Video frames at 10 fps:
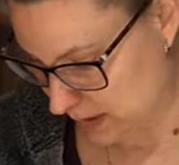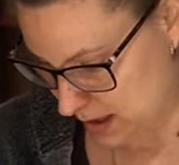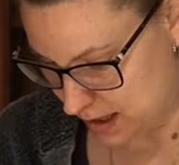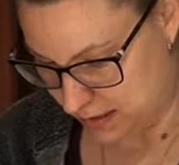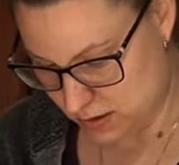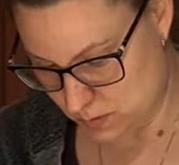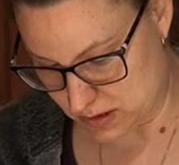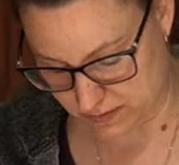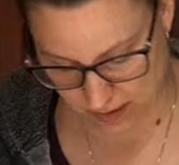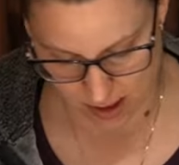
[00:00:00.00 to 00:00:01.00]
And this
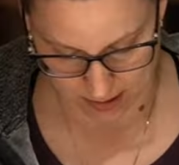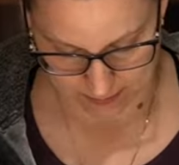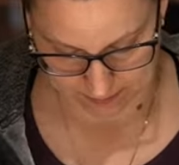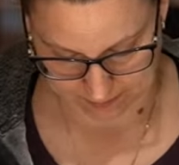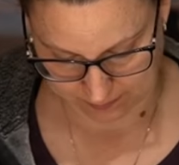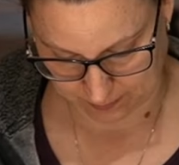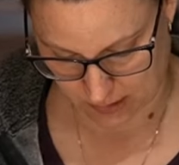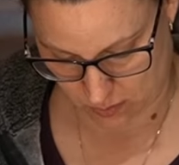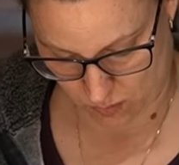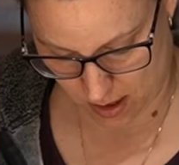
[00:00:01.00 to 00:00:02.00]
one's flying.
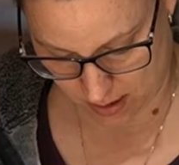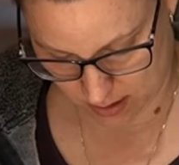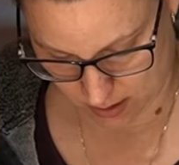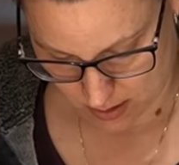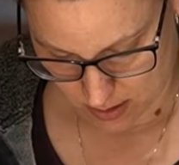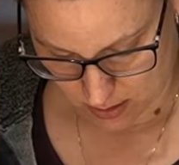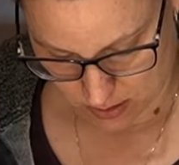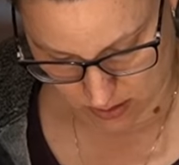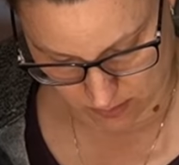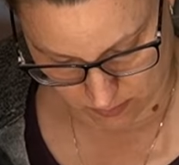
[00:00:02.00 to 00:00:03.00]
So 1,
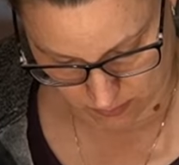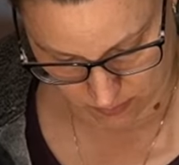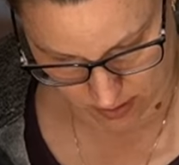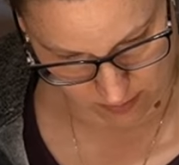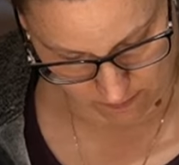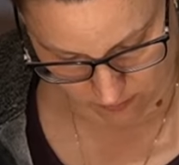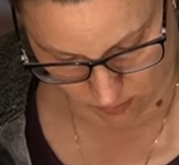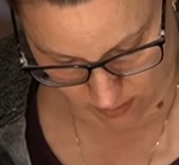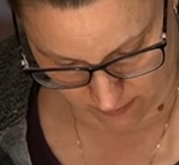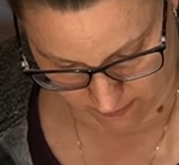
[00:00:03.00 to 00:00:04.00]
2, 3,
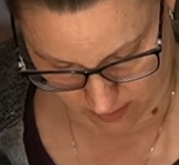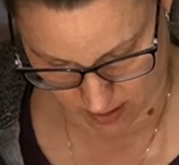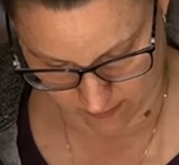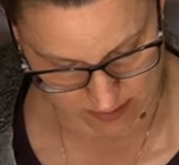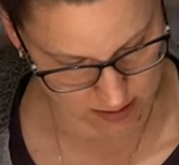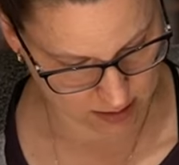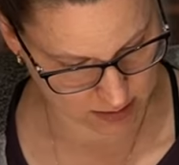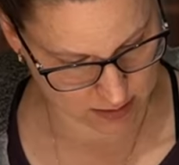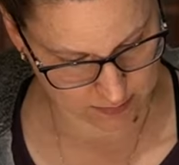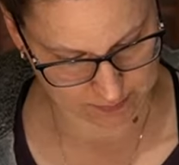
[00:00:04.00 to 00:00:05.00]
4, 5,
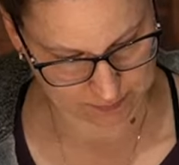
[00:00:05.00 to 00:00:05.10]
6.